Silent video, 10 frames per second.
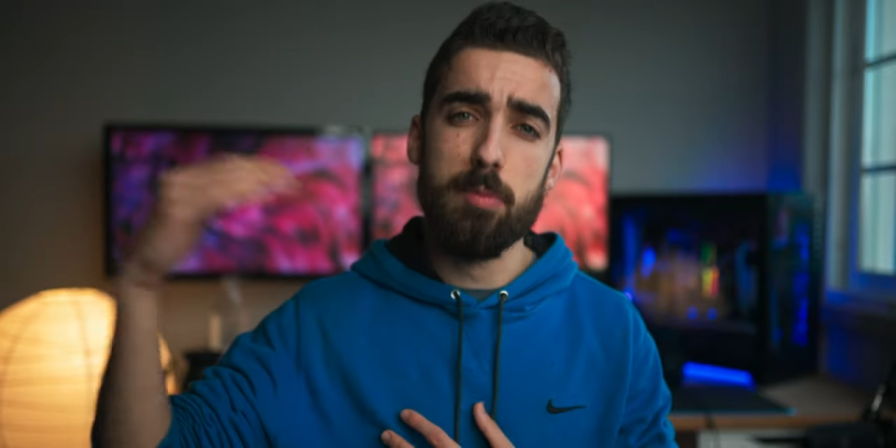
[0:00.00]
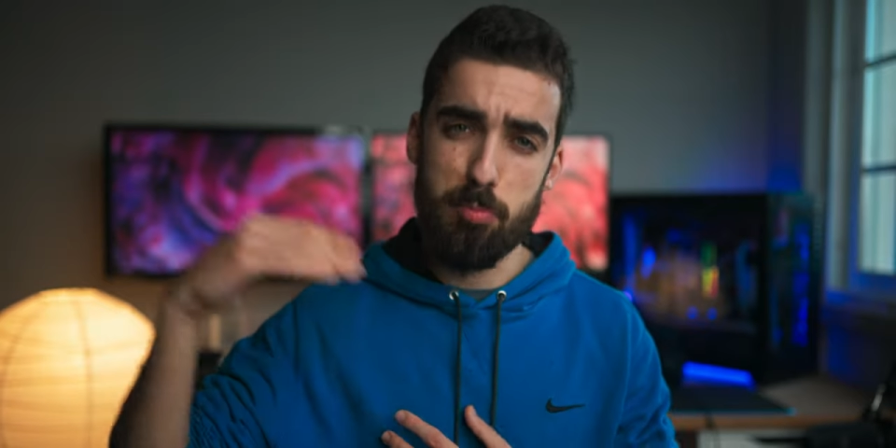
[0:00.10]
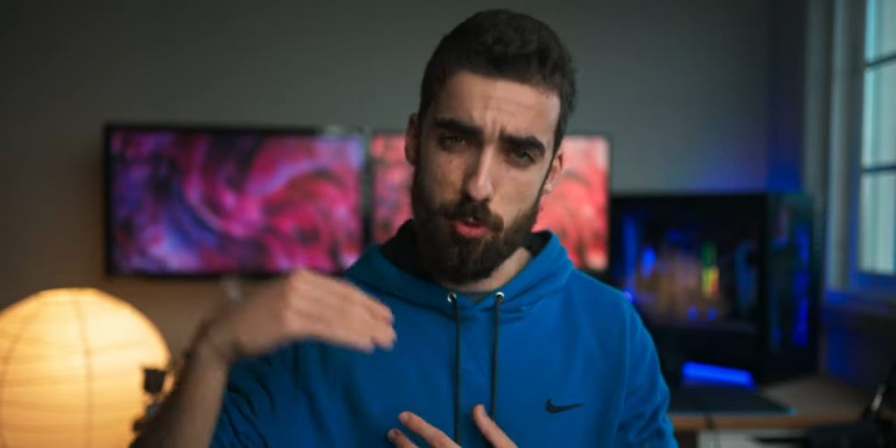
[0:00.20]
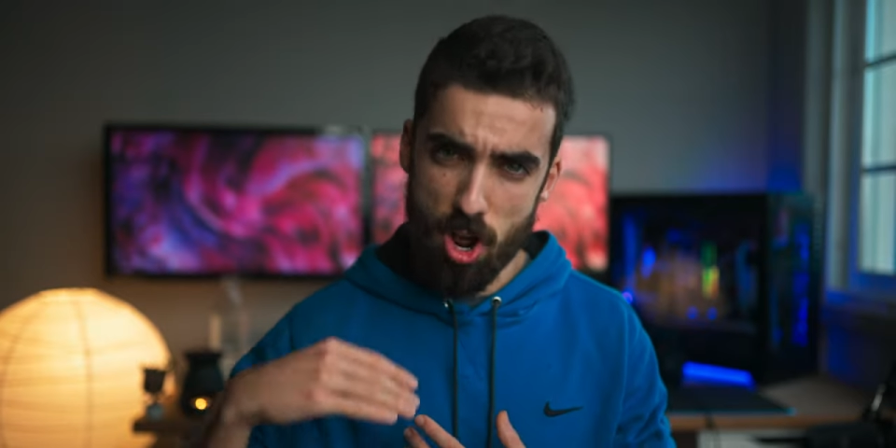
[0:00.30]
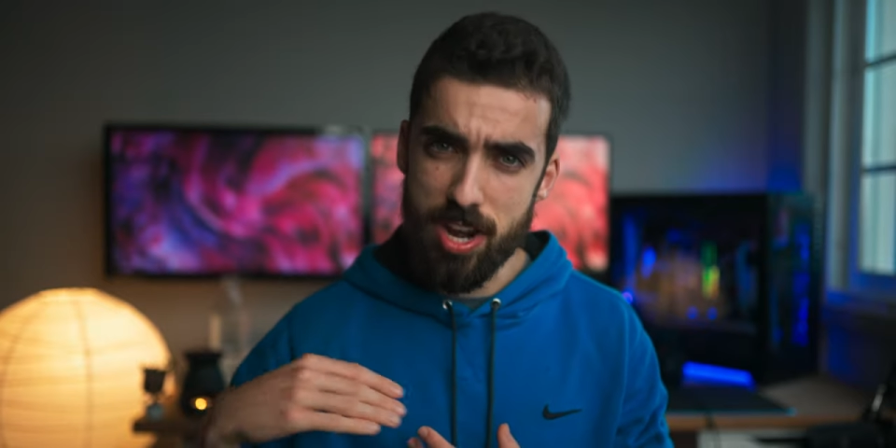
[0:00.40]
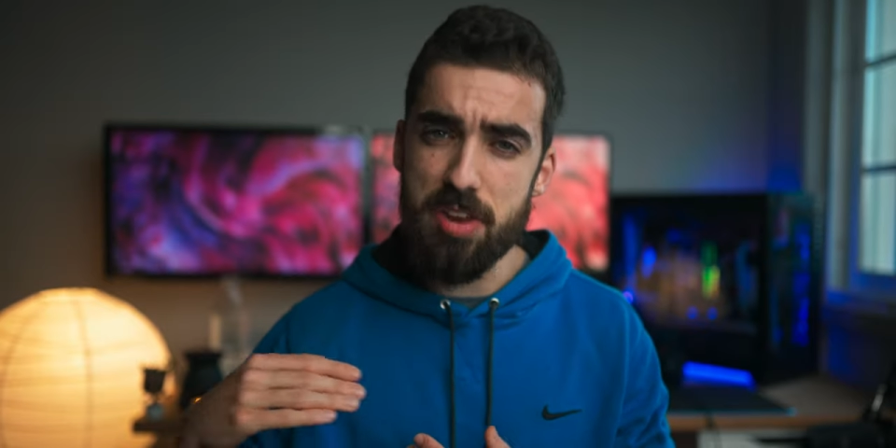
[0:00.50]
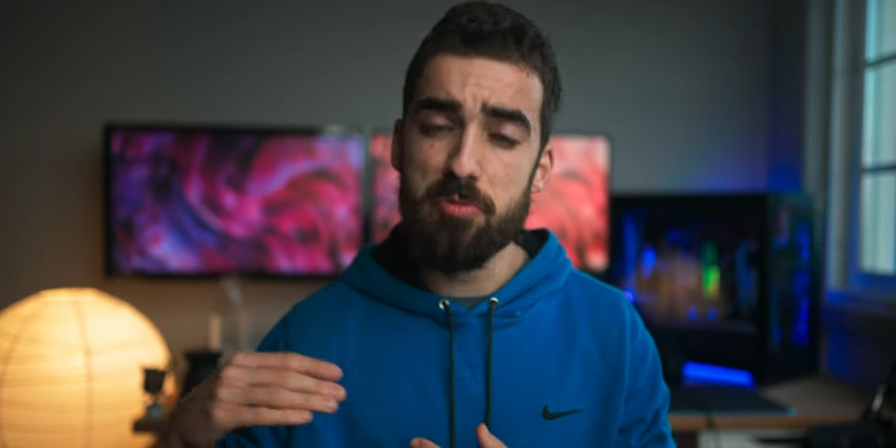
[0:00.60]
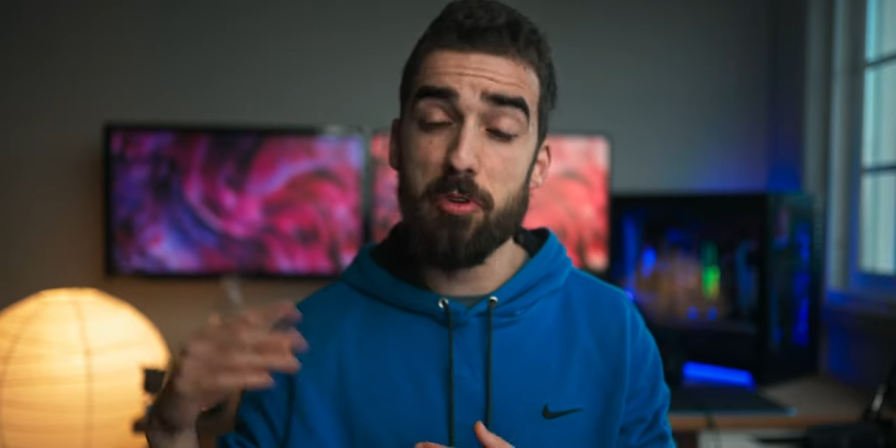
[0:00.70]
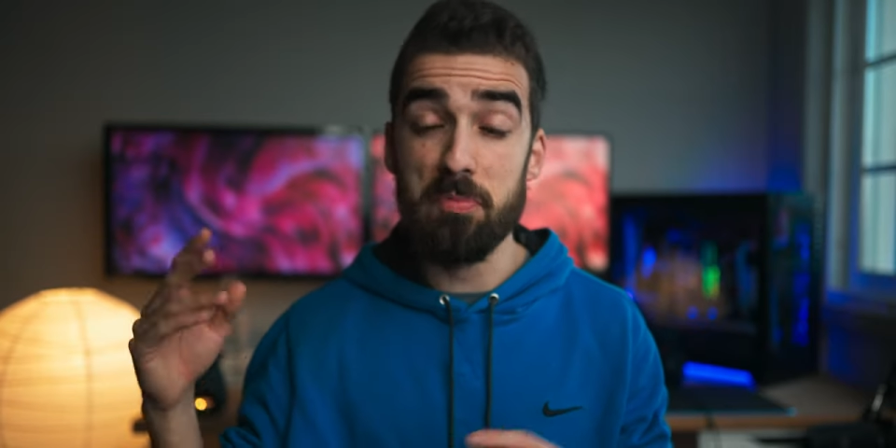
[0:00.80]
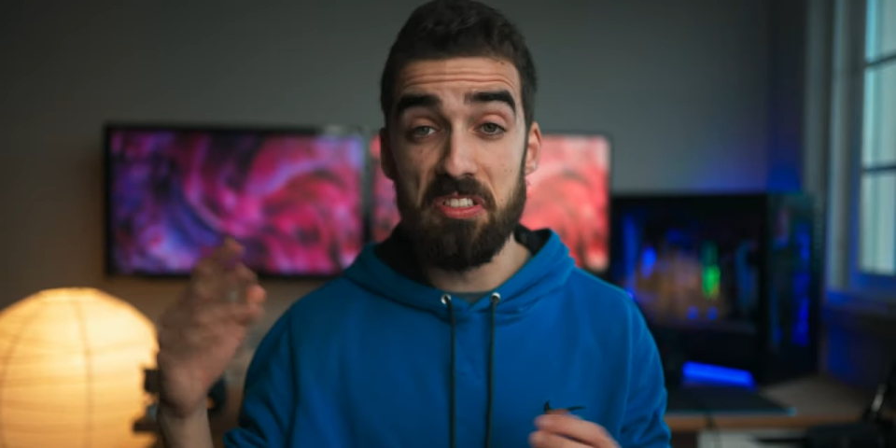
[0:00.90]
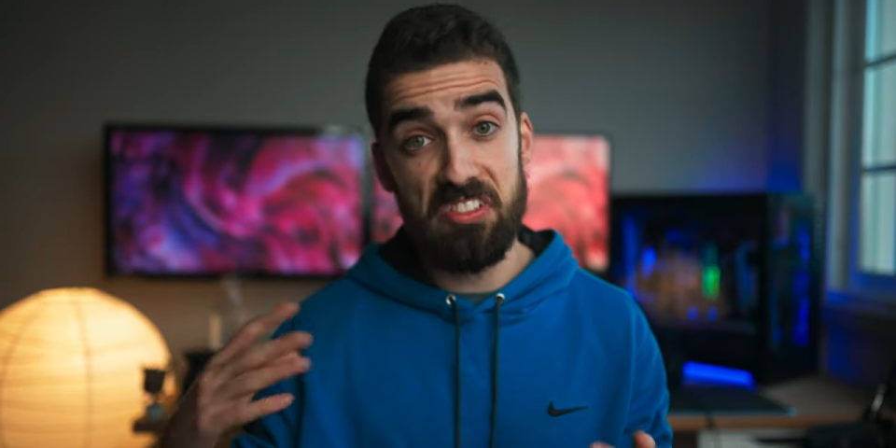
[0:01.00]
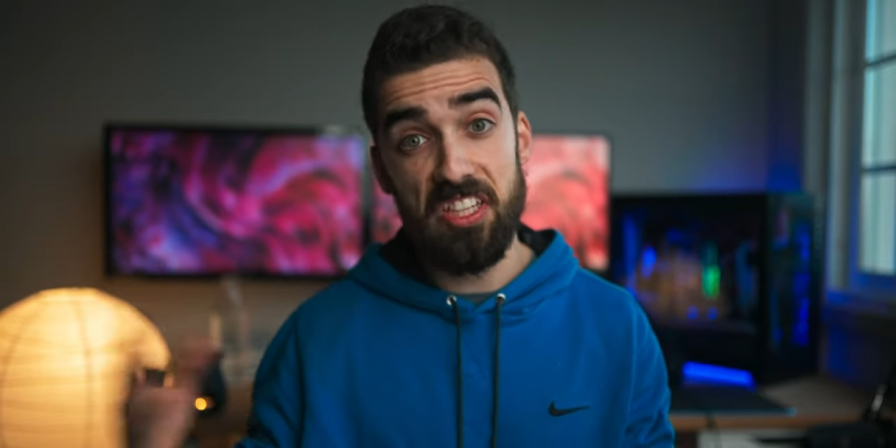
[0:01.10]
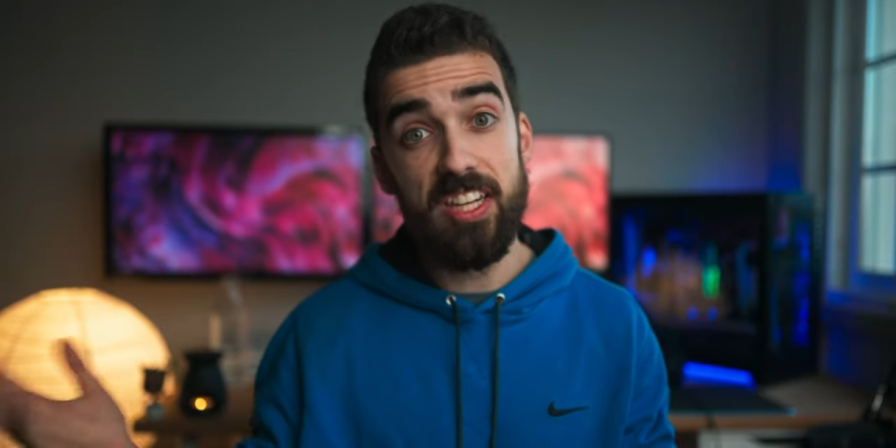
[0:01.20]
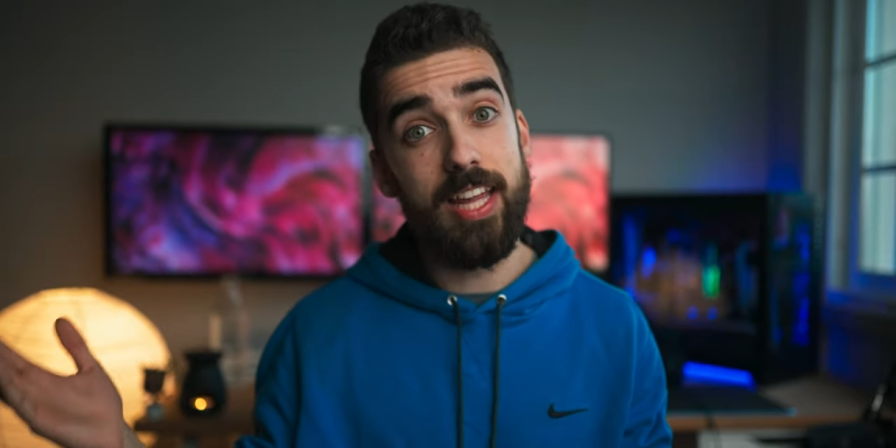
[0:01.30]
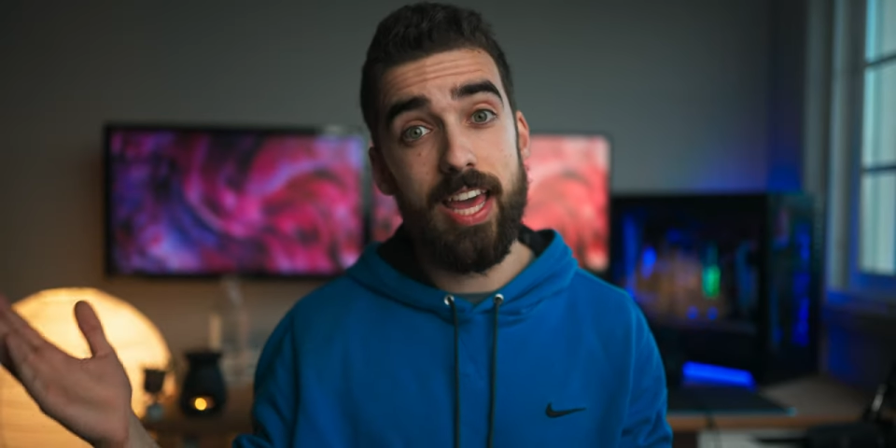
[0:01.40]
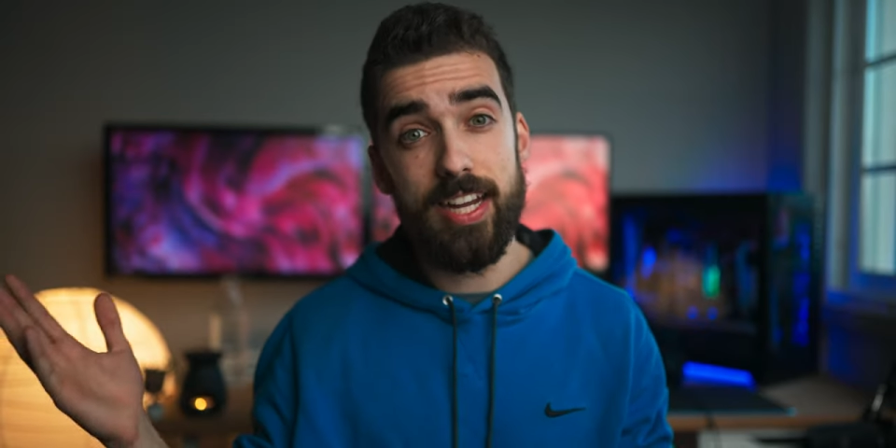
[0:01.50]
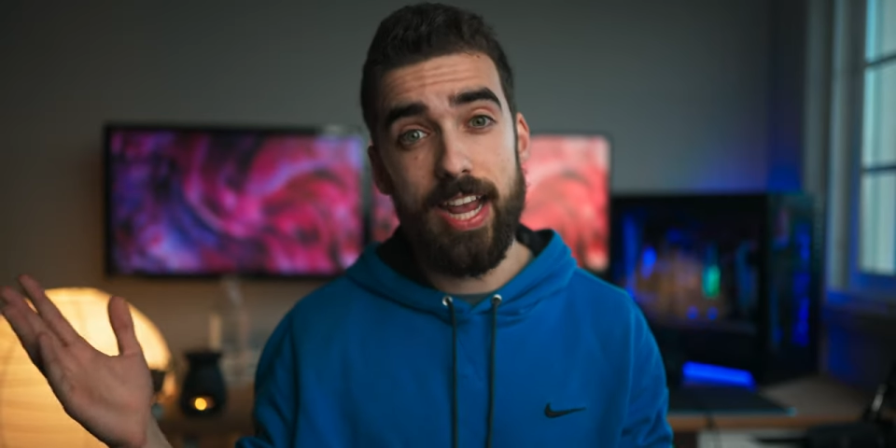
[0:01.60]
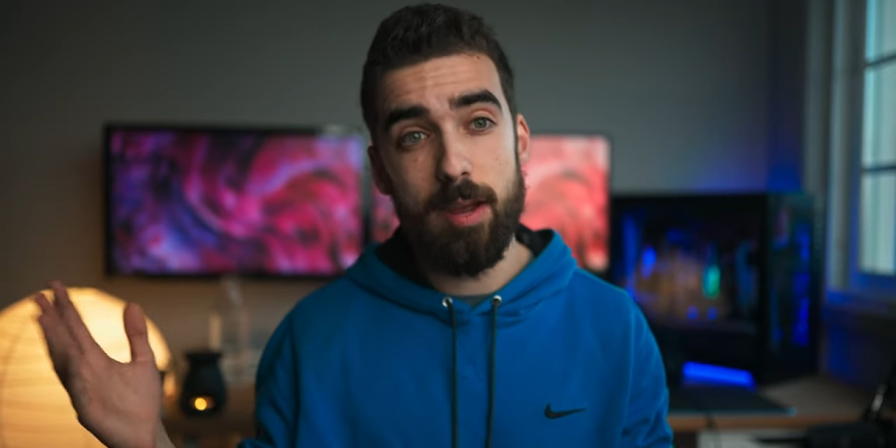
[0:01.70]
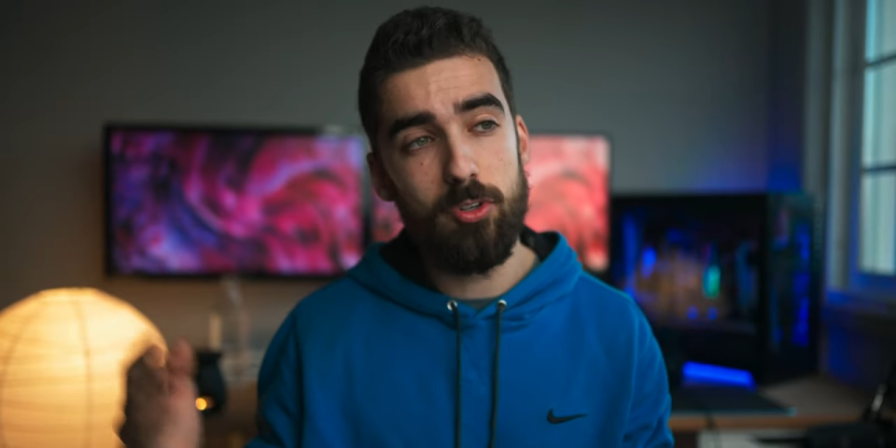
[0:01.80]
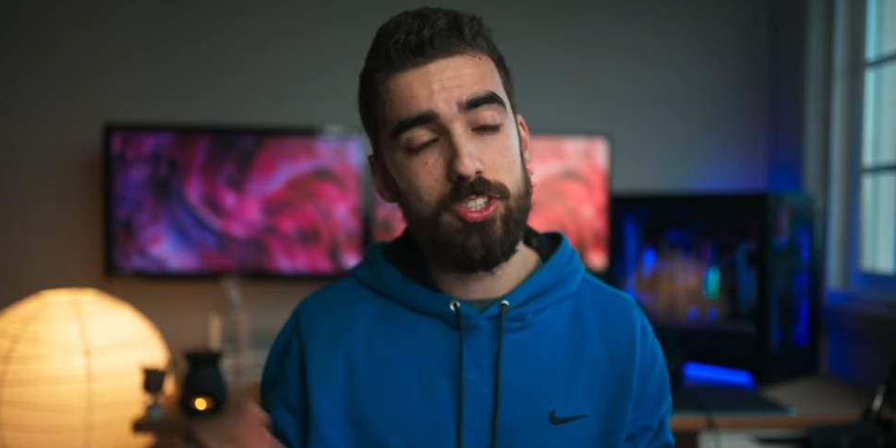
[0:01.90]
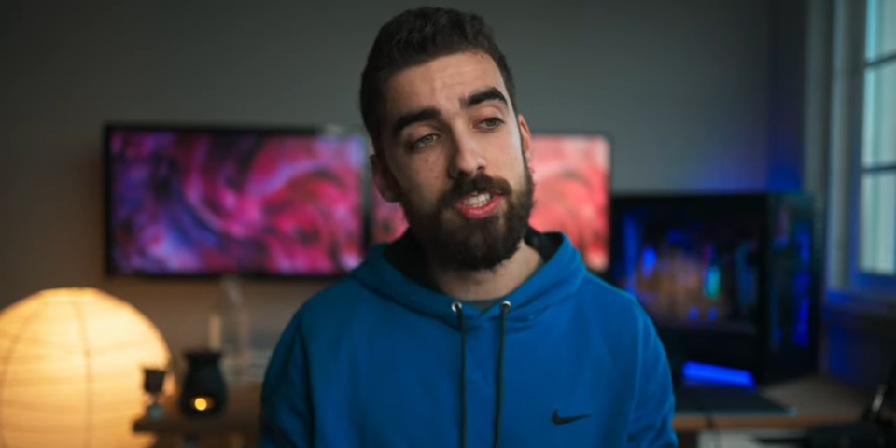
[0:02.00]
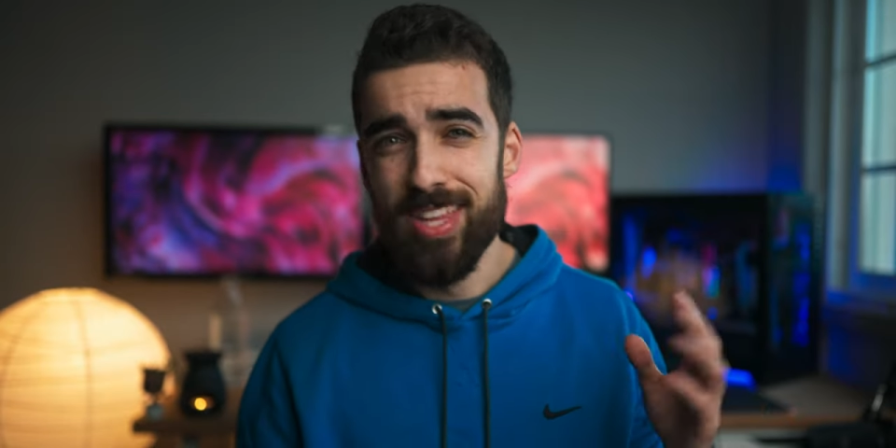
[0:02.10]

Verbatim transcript: brought in from the CineAlta cameras.